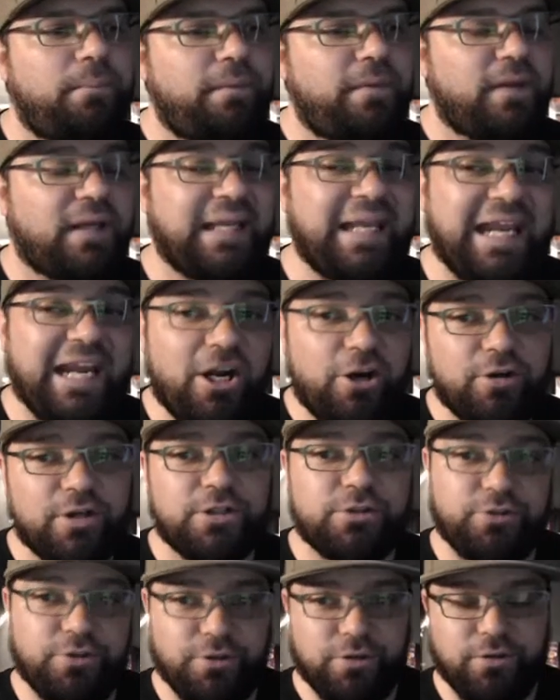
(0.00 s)
the
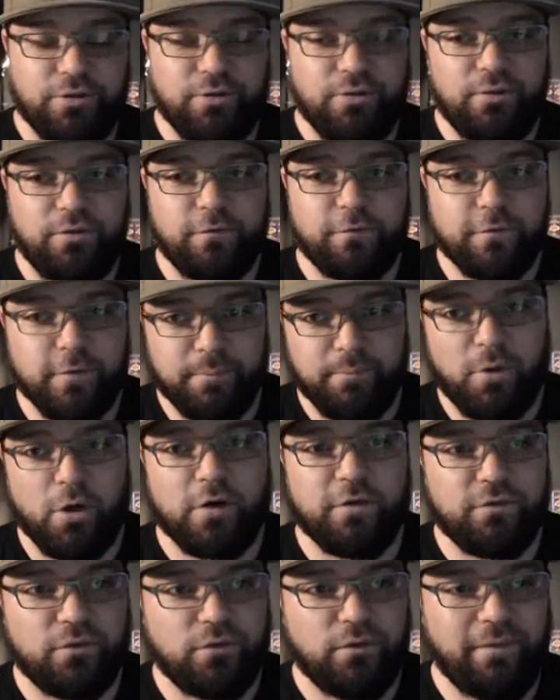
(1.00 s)
character from
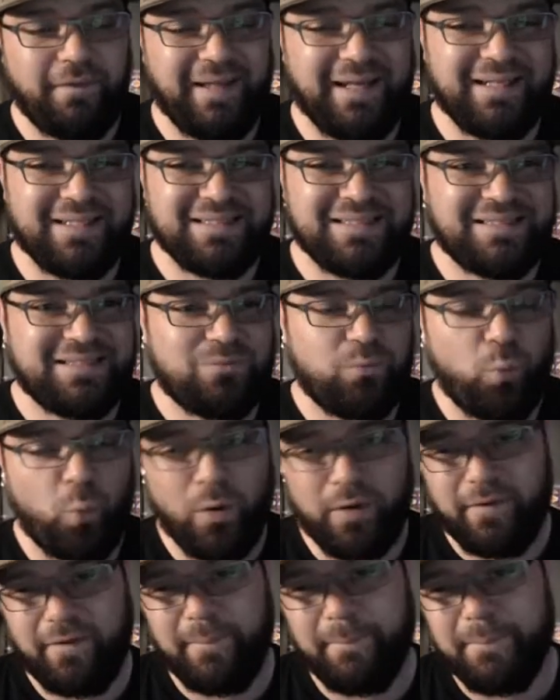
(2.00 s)
Marvel that is
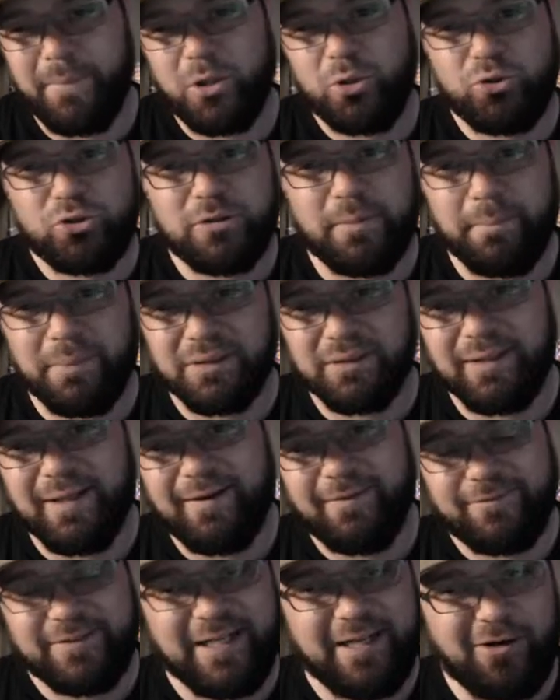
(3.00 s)
one of the most
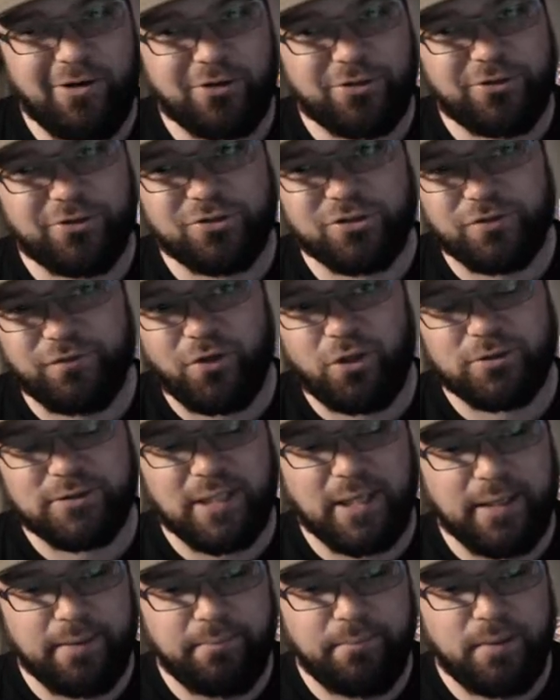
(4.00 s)
beloved characters of all
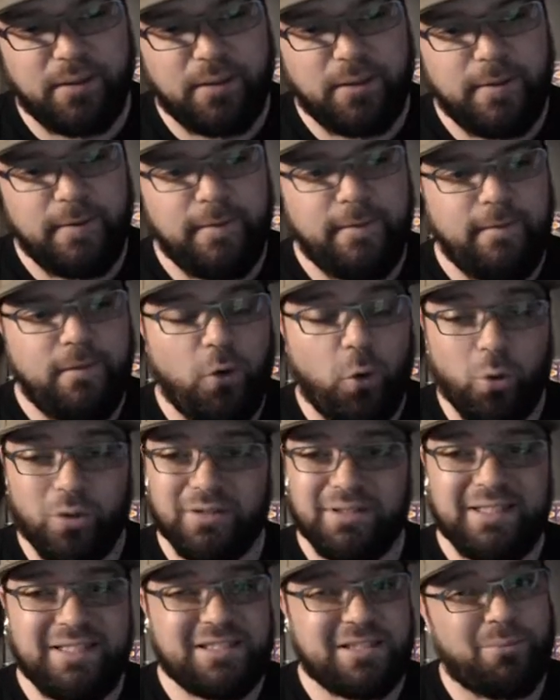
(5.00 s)
time, or
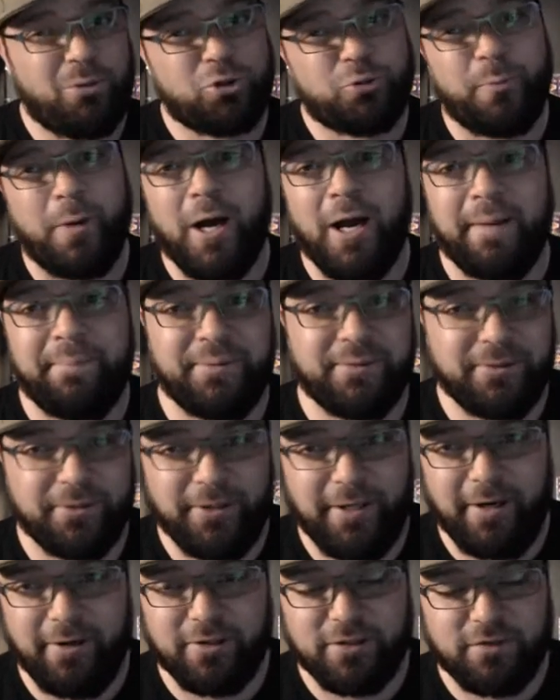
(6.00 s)
at least the most popular
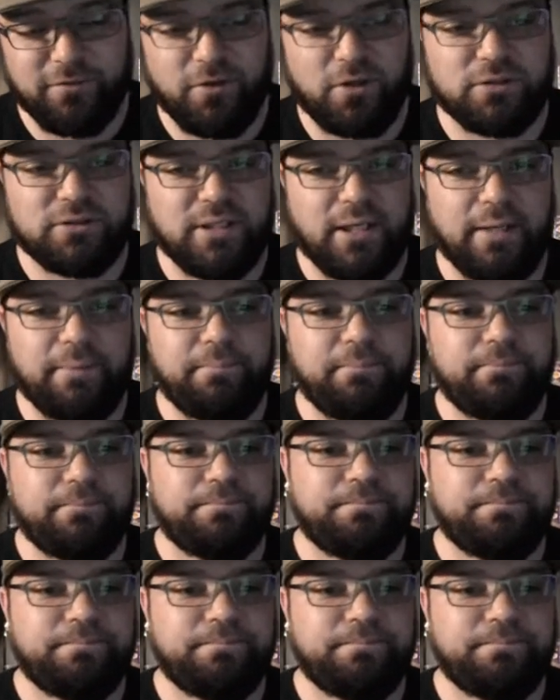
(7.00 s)
character of all time?